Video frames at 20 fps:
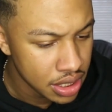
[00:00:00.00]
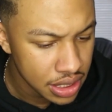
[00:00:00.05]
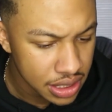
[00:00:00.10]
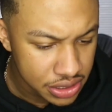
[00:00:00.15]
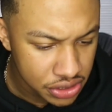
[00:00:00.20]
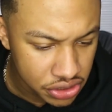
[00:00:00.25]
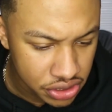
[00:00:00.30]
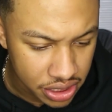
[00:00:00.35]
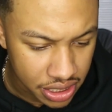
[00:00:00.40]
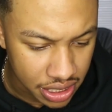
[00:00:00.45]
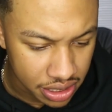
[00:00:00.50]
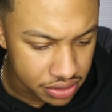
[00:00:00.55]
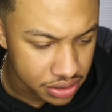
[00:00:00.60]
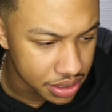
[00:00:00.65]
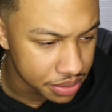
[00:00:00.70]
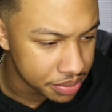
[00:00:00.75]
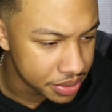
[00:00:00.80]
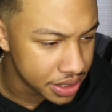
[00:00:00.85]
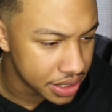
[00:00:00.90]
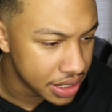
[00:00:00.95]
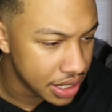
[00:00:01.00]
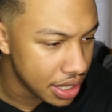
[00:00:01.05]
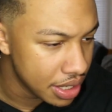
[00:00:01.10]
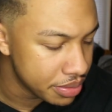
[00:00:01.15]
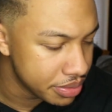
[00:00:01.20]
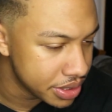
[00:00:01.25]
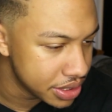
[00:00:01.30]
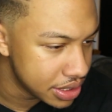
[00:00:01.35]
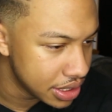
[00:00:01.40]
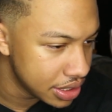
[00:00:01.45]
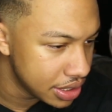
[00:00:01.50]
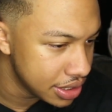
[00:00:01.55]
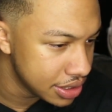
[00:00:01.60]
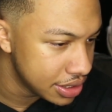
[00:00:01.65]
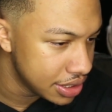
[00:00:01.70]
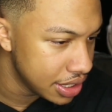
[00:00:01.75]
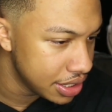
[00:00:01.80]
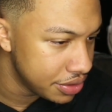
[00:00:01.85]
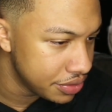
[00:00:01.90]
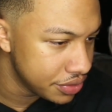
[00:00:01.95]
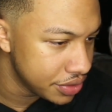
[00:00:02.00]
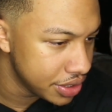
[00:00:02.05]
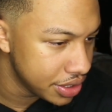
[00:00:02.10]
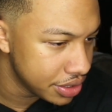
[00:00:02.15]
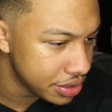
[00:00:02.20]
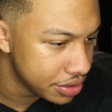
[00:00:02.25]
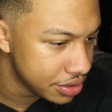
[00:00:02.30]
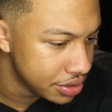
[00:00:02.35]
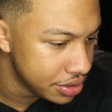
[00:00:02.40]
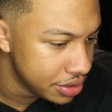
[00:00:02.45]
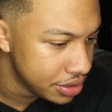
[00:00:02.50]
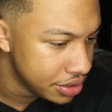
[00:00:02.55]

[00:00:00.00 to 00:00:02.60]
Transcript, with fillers: Let's check out some of the comments that they said on here.